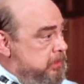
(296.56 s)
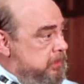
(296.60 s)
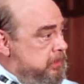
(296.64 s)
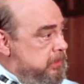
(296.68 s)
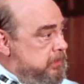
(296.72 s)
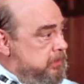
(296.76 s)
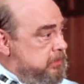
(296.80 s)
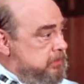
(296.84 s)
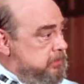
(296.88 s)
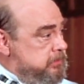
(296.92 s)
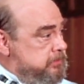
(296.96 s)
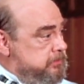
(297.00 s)

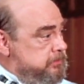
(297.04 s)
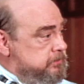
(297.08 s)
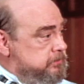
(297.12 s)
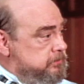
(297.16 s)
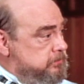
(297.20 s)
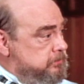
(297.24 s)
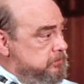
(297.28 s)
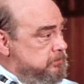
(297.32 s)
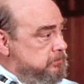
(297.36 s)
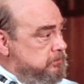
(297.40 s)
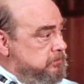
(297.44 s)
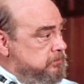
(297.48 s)

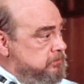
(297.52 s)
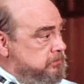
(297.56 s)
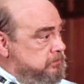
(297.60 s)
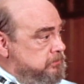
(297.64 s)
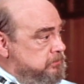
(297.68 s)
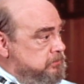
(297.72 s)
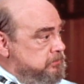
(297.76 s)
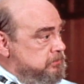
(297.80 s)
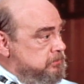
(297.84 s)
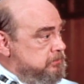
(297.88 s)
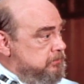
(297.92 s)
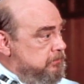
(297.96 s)

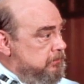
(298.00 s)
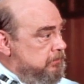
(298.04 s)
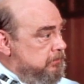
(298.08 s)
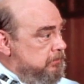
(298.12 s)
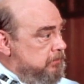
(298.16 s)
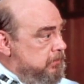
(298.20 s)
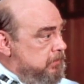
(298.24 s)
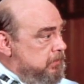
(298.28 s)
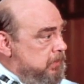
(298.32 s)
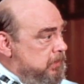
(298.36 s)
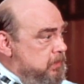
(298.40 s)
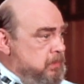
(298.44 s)

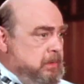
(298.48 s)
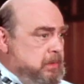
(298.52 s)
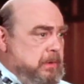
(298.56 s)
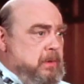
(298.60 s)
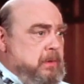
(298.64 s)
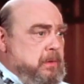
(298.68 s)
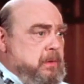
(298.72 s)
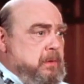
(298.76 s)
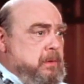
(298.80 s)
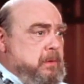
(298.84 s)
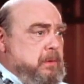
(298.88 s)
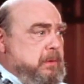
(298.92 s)
(silence)